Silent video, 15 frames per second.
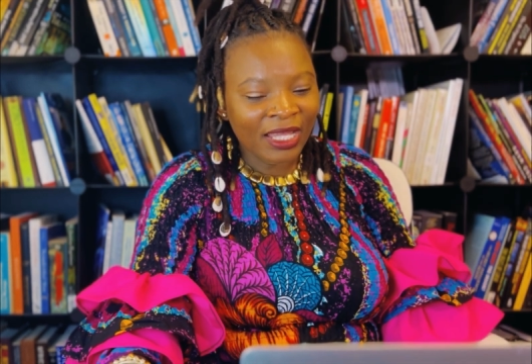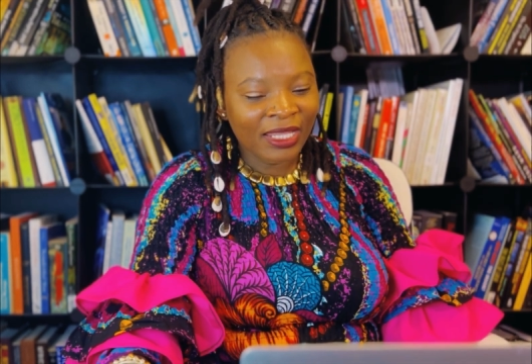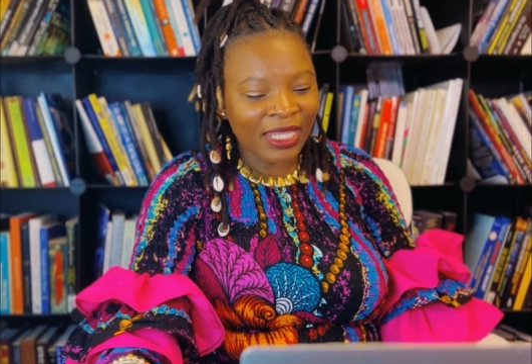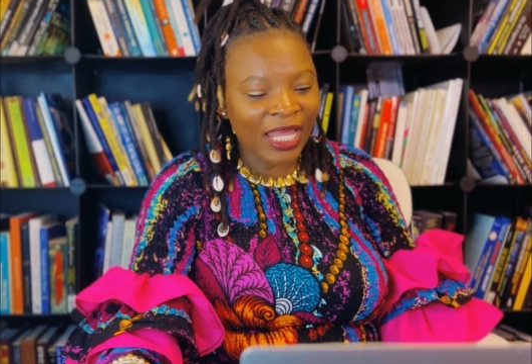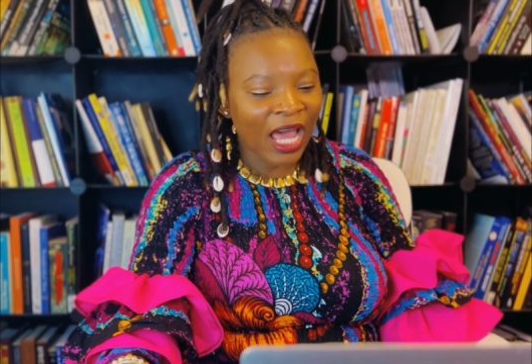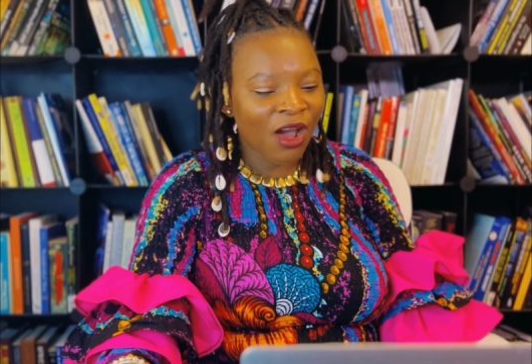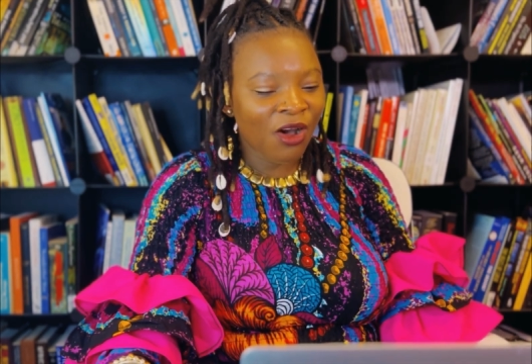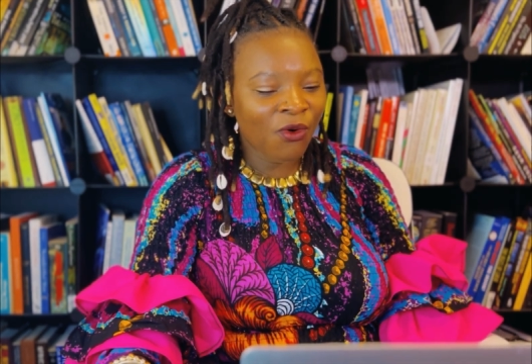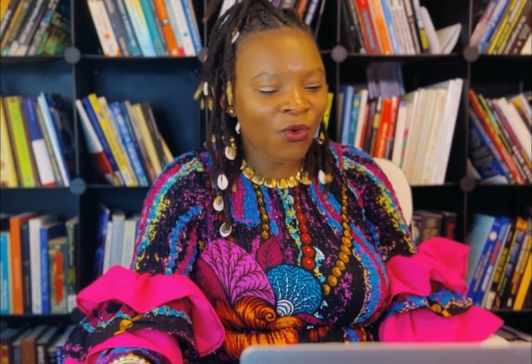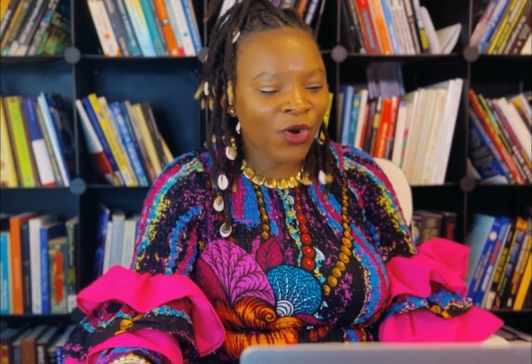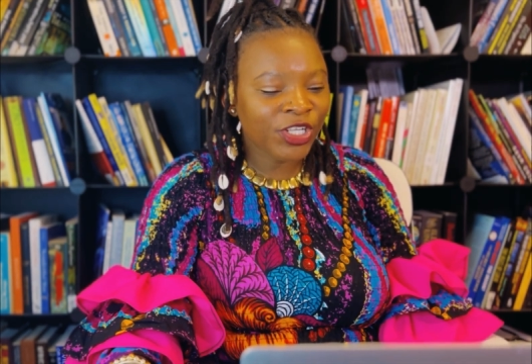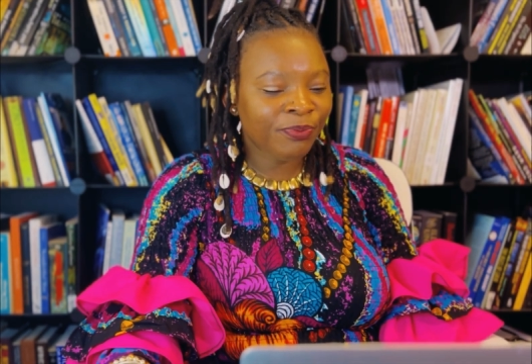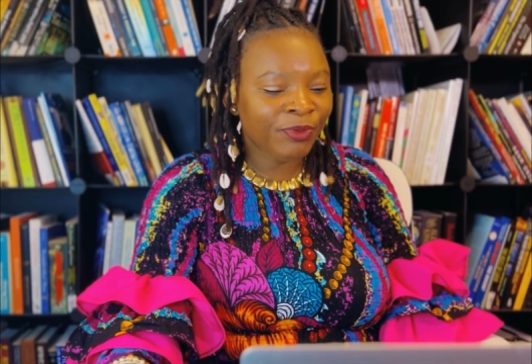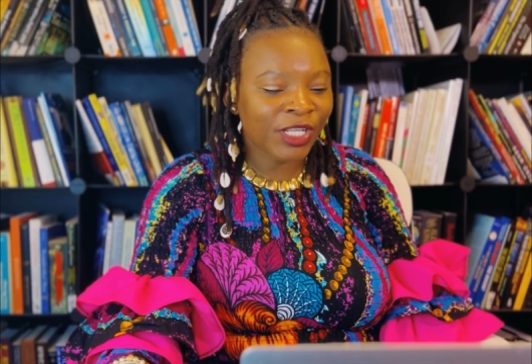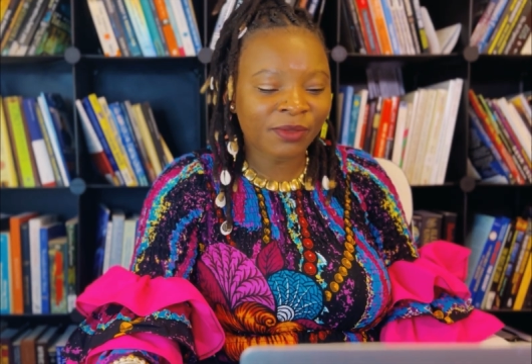Now,
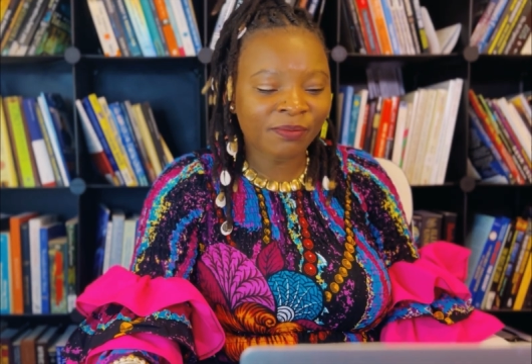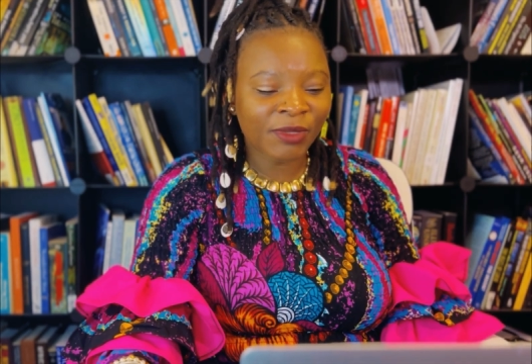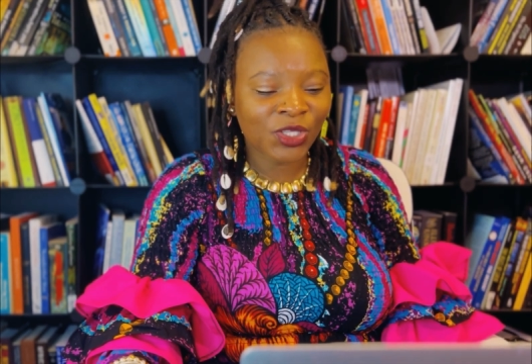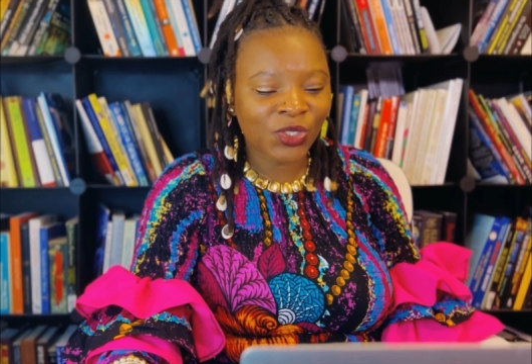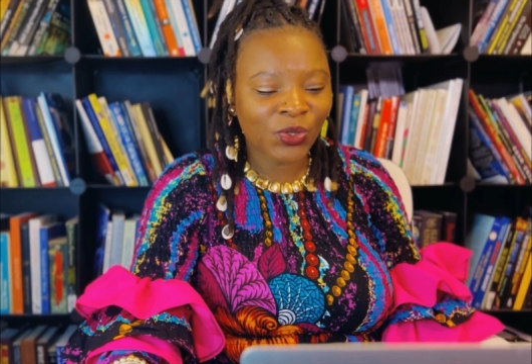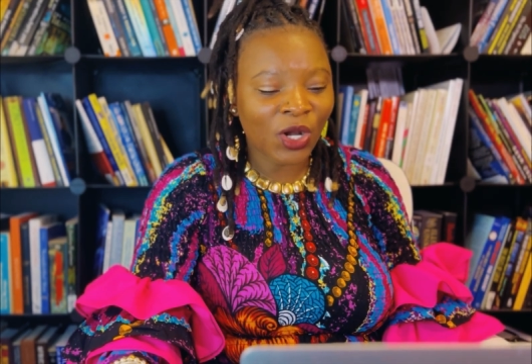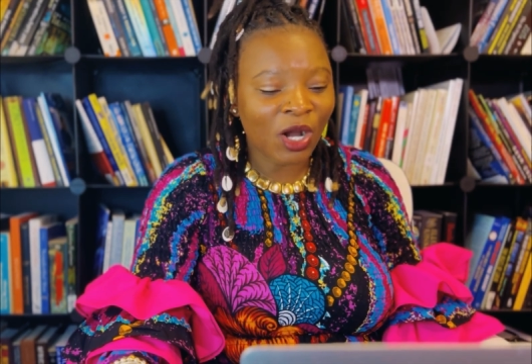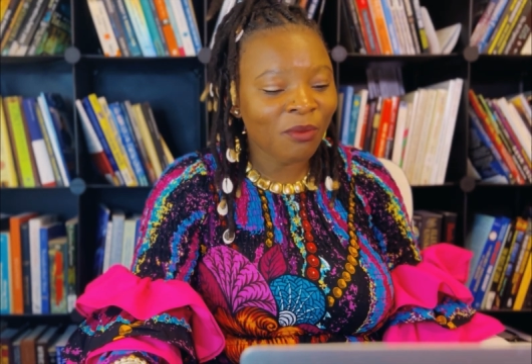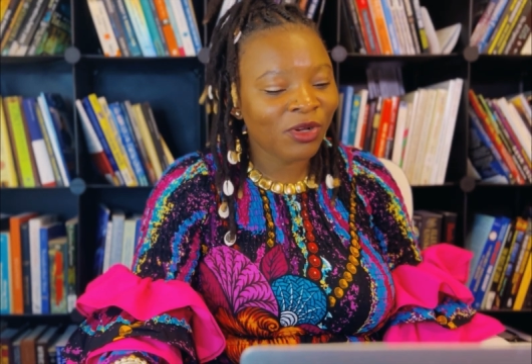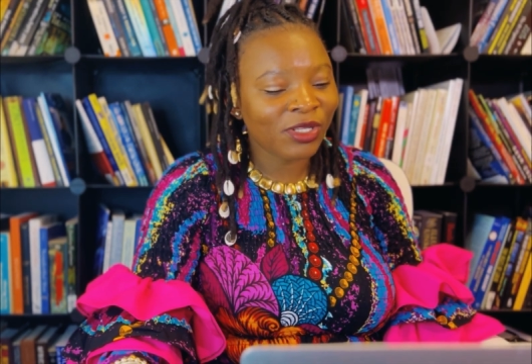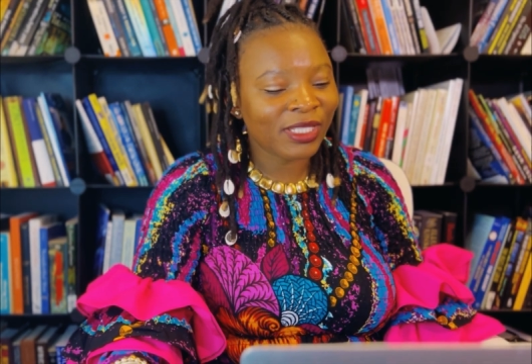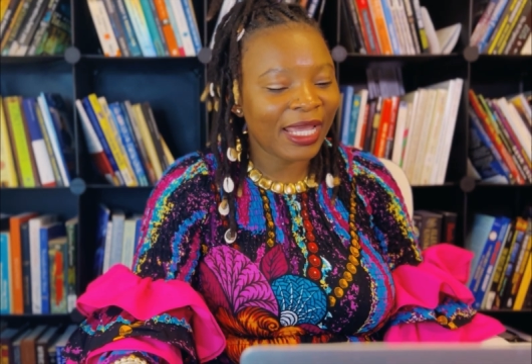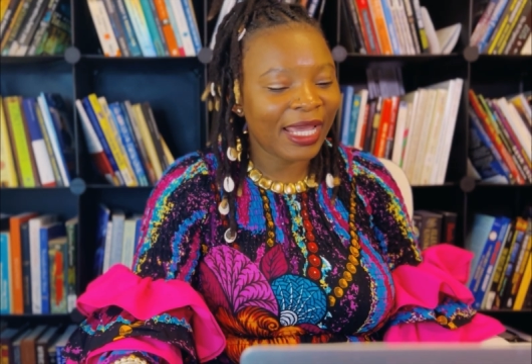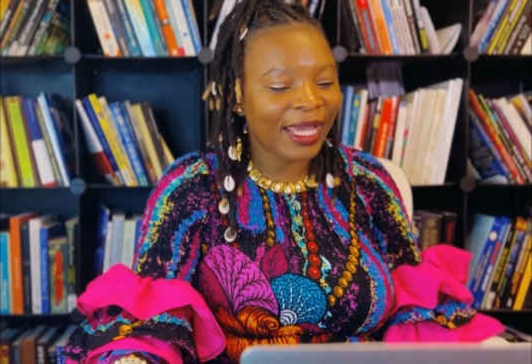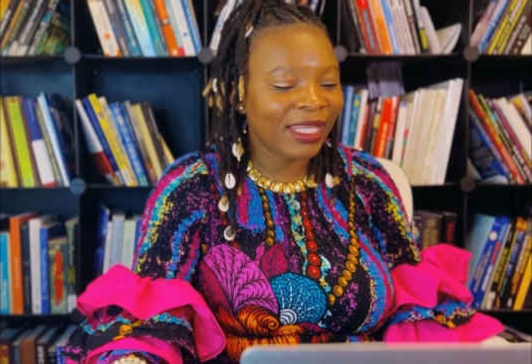which brings me to almost
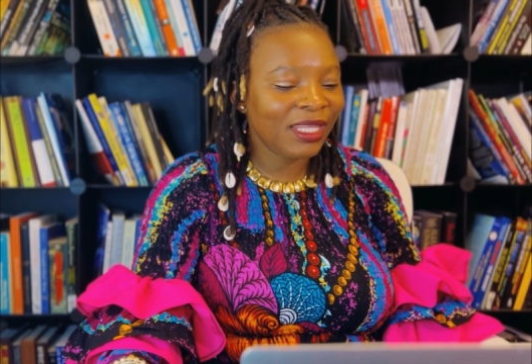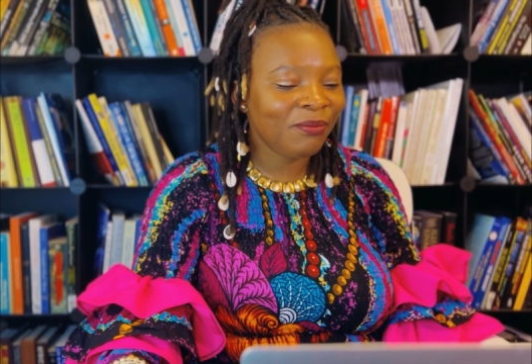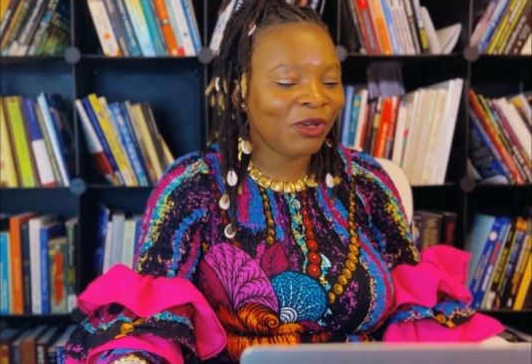the end,